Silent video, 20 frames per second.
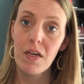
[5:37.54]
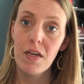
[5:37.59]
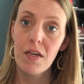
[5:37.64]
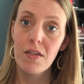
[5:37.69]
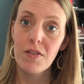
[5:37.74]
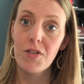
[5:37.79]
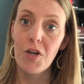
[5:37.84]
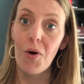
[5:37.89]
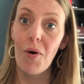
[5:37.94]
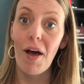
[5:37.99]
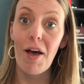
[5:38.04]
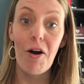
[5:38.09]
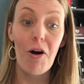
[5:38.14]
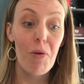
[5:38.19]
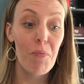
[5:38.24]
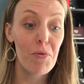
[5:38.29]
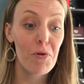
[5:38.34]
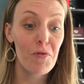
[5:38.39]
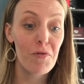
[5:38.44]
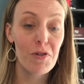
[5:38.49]
So I
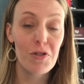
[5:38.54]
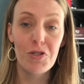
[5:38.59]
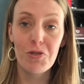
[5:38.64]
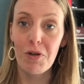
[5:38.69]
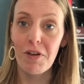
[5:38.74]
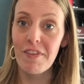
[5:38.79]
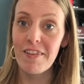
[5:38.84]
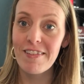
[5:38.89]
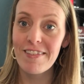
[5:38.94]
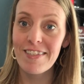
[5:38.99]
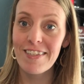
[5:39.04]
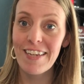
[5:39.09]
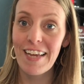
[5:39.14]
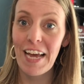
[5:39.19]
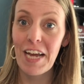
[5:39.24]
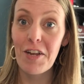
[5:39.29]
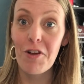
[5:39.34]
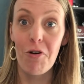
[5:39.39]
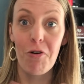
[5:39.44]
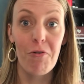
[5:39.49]
hope you've enjoyed this today.
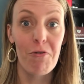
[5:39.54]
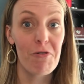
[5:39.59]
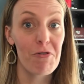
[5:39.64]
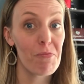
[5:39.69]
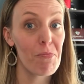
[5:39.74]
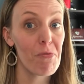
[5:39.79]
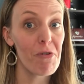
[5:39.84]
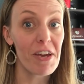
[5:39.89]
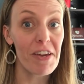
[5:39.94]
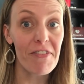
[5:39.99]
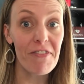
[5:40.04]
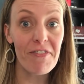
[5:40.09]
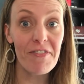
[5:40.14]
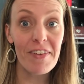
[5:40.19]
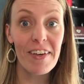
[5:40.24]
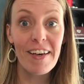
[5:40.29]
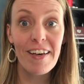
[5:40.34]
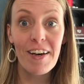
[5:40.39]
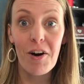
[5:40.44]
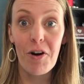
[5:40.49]
I know it was brief,
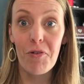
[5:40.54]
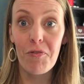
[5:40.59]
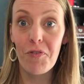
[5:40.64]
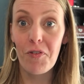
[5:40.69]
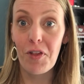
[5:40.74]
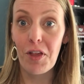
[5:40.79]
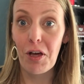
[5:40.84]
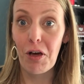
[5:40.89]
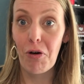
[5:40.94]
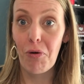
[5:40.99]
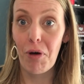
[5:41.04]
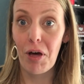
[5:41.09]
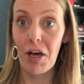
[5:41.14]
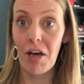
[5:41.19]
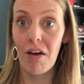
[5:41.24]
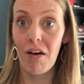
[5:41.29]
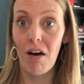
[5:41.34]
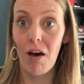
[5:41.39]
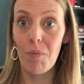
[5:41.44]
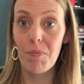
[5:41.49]
hopefully a
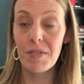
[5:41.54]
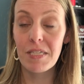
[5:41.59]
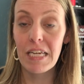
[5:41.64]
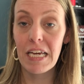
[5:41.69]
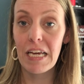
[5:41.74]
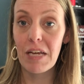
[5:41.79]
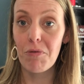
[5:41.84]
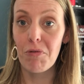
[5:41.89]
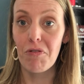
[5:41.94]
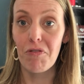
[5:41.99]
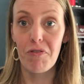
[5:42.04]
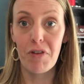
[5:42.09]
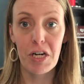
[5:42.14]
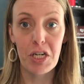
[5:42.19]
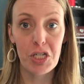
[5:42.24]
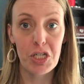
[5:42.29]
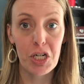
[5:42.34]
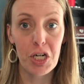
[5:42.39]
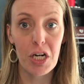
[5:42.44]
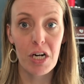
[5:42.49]
quick update,
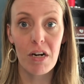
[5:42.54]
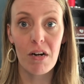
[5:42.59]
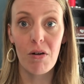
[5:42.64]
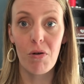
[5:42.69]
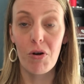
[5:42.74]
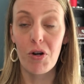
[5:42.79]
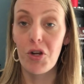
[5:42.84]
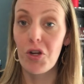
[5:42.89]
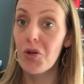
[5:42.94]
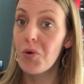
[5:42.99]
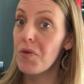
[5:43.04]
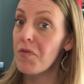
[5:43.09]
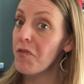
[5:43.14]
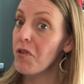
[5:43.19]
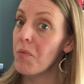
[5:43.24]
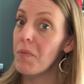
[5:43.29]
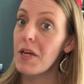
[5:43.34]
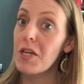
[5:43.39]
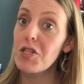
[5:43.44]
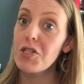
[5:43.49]
refresher, or new
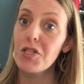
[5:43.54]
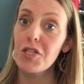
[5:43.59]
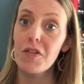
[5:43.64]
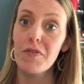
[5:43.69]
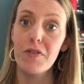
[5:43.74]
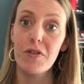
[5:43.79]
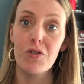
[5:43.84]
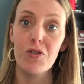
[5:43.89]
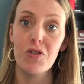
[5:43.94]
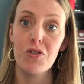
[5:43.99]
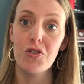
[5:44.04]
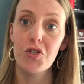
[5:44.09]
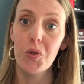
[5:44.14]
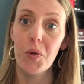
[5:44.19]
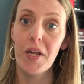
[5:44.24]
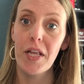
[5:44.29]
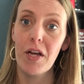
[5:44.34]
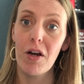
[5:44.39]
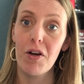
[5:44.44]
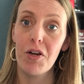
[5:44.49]
information if you're just
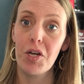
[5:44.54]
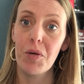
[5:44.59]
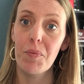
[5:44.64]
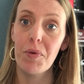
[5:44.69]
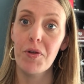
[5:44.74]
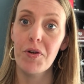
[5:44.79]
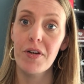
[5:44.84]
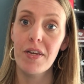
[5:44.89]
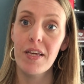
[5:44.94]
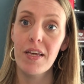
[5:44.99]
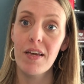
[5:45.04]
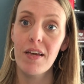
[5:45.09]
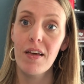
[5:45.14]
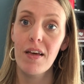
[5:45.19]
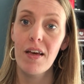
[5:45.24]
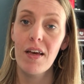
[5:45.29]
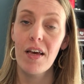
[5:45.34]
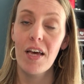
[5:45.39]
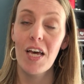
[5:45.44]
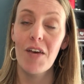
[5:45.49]
joining our community.
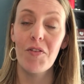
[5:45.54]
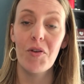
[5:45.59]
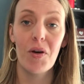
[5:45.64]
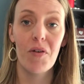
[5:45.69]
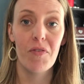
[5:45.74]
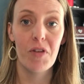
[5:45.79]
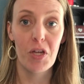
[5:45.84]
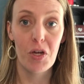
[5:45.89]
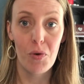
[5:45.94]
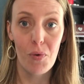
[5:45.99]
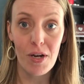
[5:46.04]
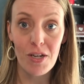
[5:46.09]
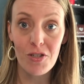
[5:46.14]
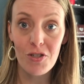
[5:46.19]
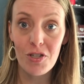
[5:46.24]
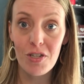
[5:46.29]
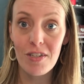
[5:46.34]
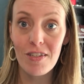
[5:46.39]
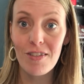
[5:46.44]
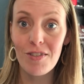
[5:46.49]
If you have any
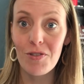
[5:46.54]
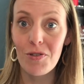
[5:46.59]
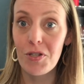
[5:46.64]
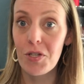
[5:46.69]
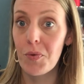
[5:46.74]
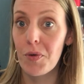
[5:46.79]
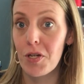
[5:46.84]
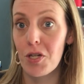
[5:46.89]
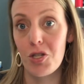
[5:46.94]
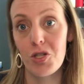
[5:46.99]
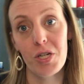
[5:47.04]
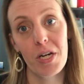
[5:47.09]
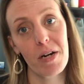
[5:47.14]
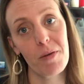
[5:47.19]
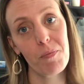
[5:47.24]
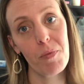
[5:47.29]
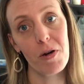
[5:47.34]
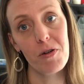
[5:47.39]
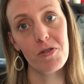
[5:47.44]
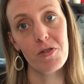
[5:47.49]
questions or you want to share
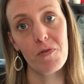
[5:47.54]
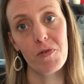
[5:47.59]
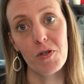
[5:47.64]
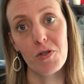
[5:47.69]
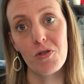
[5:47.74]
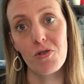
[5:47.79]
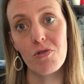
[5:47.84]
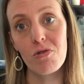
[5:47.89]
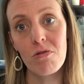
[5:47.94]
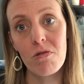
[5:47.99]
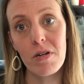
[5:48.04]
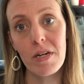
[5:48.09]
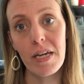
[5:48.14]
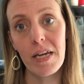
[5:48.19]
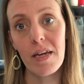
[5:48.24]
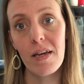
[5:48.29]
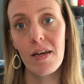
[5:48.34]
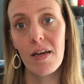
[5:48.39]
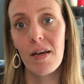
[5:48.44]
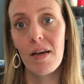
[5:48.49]
parts of your
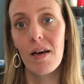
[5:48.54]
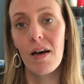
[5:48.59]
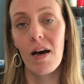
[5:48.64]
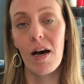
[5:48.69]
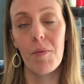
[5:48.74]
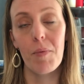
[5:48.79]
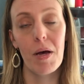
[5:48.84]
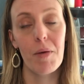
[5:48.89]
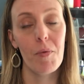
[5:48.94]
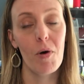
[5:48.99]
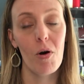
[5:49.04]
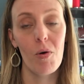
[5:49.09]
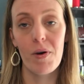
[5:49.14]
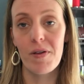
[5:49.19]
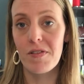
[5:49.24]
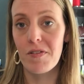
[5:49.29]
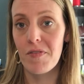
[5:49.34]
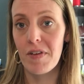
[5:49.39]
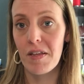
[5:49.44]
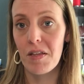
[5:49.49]
story, I'm
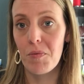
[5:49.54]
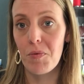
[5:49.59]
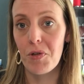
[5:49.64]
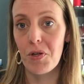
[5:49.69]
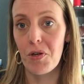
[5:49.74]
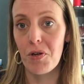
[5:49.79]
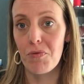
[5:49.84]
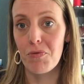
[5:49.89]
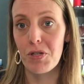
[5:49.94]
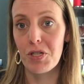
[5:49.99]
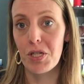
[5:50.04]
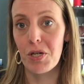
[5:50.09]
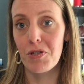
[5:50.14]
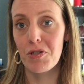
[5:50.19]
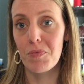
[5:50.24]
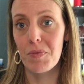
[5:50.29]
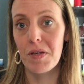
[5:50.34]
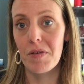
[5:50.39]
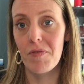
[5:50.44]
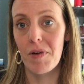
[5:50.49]
always available. You can reach out
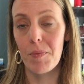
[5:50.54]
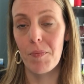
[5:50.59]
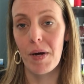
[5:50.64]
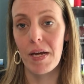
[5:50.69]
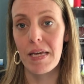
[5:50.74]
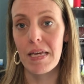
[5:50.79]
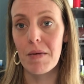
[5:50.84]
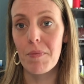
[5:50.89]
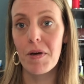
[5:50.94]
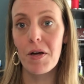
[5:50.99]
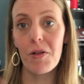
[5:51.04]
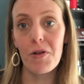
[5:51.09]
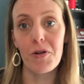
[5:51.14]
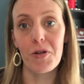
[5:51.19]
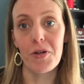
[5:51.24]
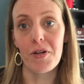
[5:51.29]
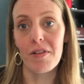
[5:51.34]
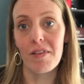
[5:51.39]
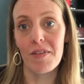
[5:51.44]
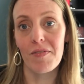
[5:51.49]
to me by email or
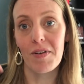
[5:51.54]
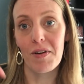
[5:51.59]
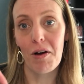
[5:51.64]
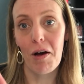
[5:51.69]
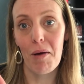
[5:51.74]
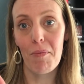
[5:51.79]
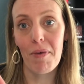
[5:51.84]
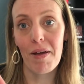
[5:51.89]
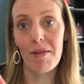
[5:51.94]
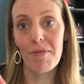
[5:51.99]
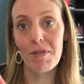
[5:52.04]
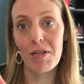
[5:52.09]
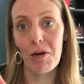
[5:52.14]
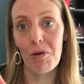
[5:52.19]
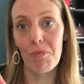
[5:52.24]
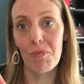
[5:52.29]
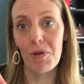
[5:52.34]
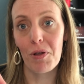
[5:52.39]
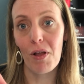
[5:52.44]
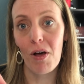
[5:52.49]
you can leave a comment
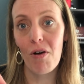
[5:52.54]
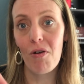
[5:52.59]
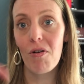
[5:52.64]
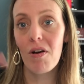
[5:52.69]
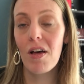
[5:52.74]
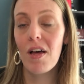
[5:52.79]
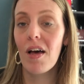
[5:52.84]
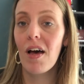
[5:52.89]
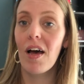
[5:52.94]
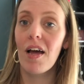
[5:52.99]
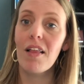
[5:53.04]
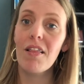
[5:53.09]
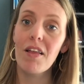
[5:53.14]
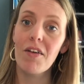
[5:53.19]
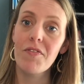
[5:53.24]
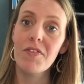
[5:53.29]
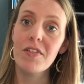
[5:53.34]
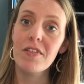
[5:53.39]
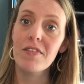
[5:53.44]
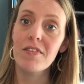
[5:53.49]
down below. I
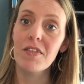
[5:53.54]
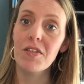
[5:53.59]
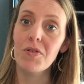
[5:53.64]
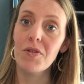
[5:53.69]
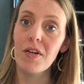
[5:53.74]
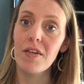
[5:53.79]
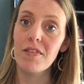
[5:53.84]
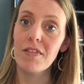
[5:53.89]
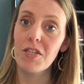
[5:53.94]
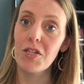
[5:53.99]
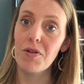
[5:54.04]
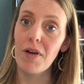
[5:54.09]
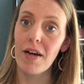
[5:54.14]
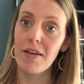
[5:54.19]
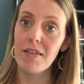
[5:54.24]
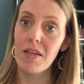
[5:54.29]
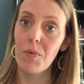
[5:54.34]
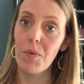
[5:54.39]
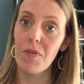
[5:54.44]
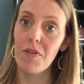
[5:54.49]
love to see you guys
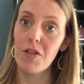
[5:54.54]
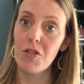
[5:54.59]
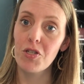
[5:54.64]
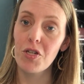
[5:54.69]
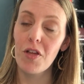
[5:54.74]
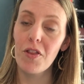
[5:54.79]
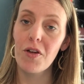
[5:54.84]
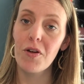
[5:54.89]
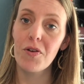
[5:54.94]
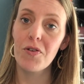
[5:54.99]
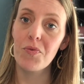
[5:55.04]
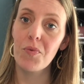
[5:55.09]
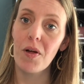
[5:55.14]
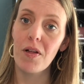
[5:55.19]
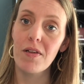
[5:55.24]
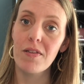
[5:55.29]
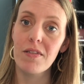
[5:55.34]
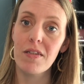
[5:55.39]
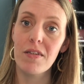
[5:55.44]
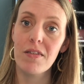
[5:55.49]
interacting with each other, as
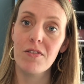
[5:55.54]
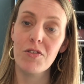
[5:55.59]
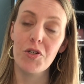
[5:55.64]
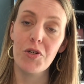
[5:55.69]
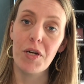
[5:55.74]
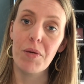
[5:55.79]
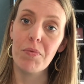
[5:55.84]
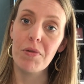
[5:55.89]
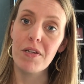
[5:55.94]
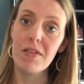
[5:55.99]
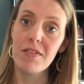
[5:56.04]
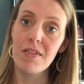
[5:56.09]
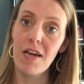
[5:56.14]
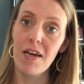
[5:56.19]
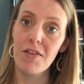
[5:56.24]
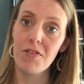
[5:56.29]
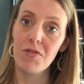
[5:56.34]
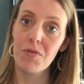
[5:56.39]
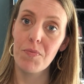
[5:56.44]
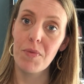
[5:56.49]
well as it's a great place to
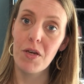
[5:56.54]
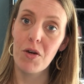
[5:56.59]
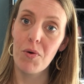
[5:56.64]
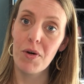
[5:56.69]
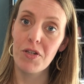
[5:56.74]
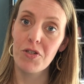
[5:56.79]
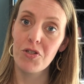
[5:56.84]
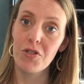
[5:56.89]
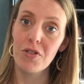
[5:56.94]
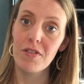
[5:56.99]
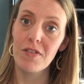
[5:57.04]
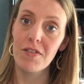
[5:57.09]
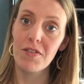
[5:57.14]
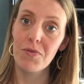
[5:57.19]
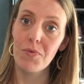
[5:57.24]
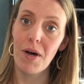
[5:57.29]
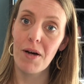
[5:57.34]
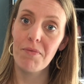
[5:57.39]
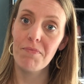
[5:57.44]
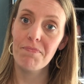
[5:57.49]
ask me questions
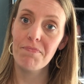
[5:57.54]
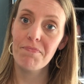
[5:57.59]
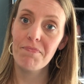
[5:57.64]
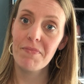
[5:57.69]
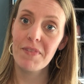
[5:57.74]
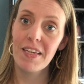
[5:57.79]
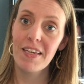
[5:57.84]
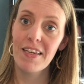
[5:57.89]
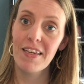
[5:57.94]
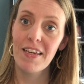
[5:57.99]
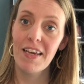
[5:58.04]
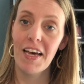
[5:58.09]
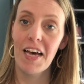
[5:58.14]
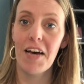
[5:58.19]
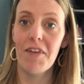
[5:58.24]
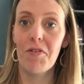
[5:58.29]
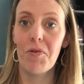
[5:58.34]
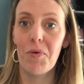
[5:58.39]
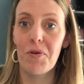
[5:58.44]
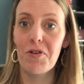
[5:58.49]
as well.
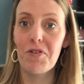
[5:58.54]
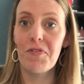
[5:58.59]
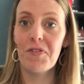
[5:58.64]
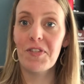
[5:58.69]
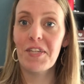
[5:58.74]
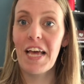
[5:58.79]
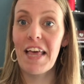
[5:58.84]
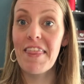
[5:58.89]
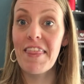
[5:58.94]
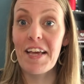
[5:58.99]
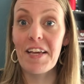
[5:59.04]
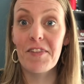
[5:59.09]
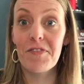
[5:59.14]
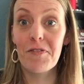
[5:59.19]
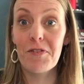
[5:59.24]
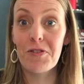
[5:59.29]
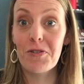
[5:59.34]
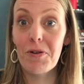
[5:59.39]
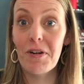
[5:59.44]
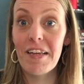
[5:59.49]
Have a wonderful day. Thanks
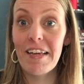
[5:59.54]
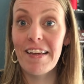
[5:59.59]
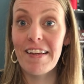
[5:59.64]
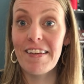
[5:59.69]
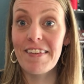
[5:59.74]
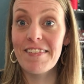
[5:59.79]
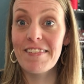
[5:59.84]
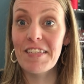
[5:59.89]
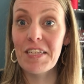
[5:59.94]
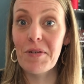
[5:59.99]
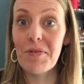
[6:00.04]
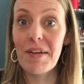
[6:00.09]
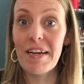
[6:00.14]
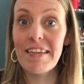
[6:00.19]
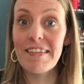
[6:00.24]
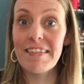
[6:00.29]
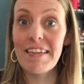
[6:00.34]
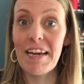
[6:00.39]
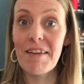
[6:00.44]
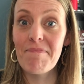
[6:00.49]
for joining, and I'll see you
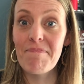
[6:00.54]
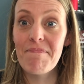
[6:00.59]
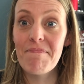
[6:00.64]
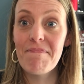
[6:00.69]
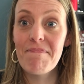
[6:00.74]
next time.